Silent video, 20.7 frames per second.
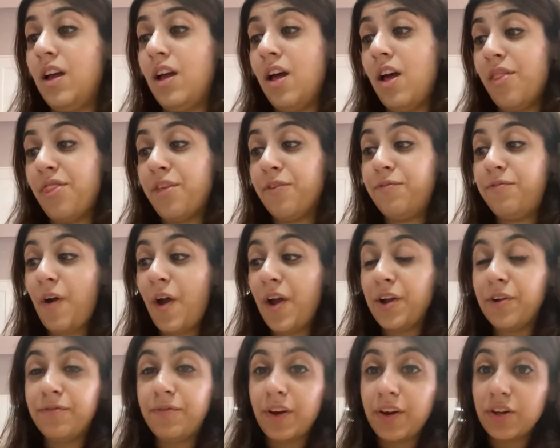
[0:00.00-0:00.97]
The
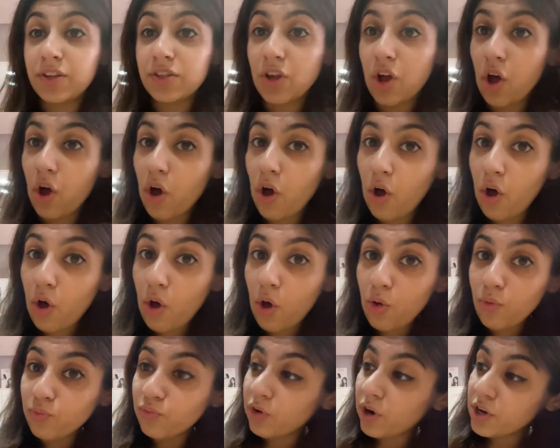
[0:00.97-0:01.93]
firefighters
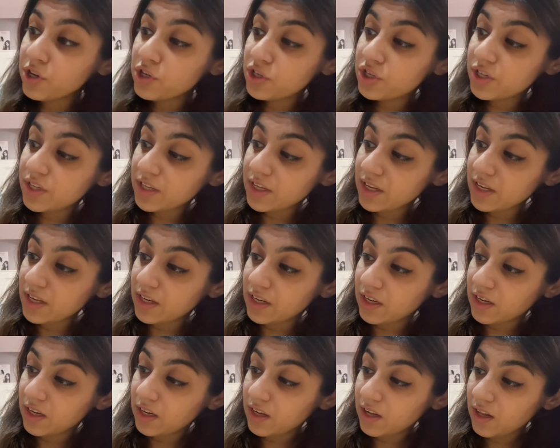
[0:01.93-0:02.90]
all rushed
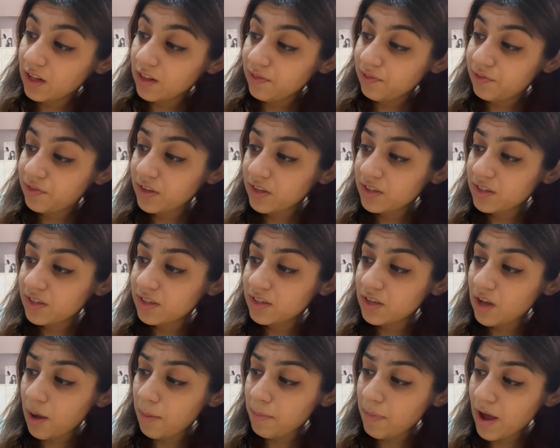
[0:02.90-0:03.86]
in. "This is
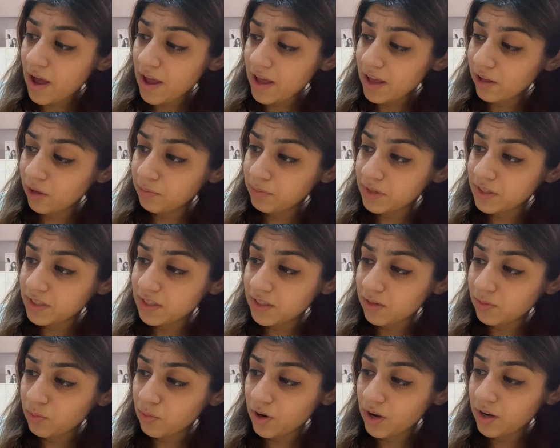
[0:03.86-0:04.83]
not my helmet,"
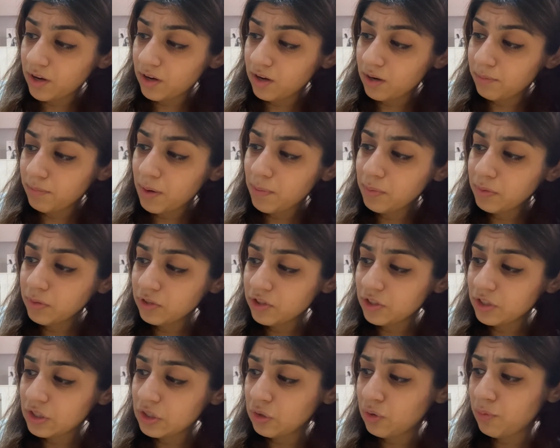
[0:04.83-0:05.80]
said one. "My boots
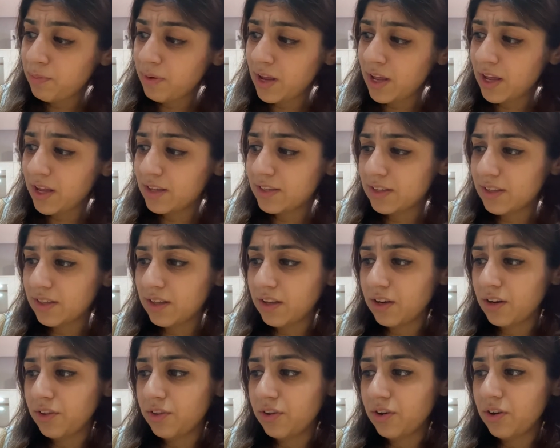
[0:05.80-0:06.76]
are too big," said the
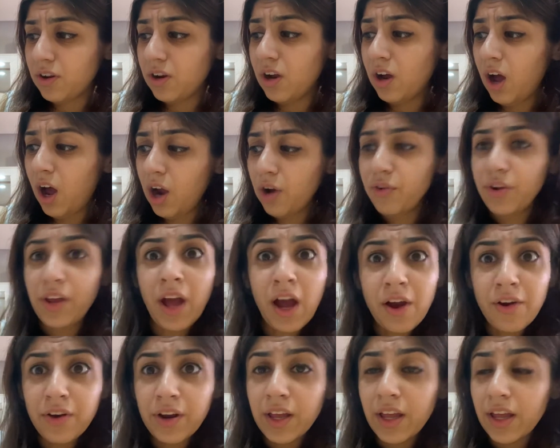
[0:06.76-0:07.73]
other. "Hurry,
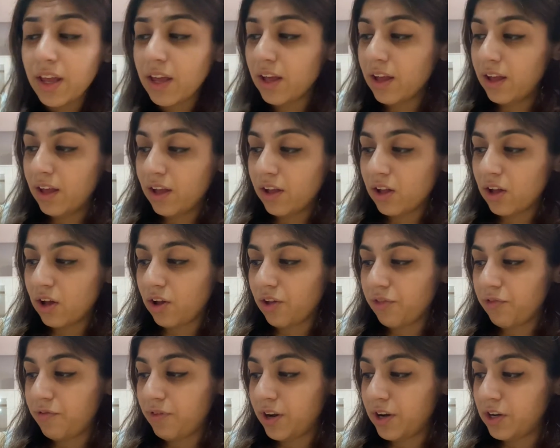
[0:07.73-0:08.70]
hurry," called
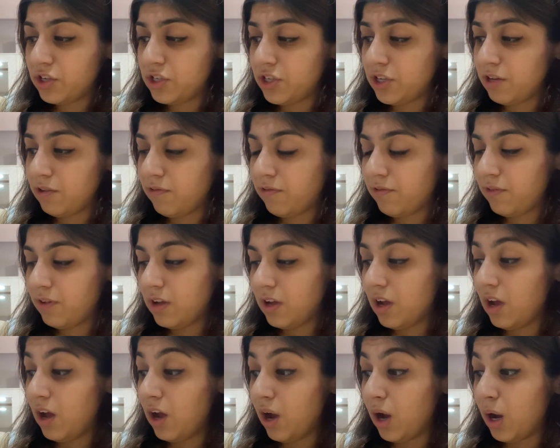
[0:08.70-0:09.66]
the fire chief.
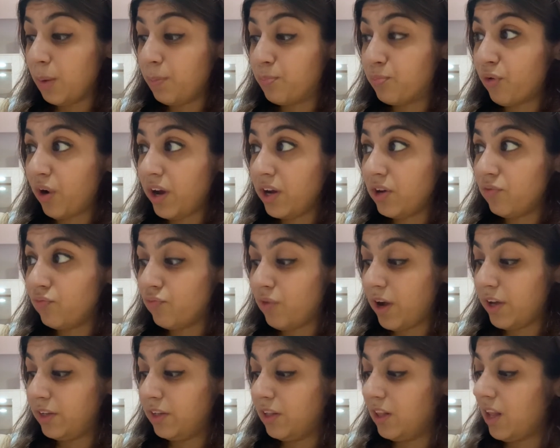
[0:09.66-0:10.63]
A bright
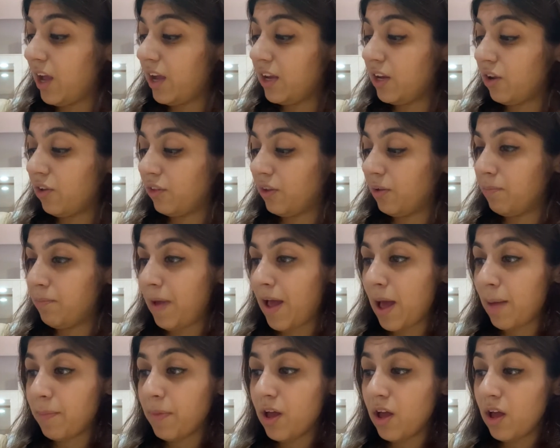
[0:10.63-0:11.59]
red light on the map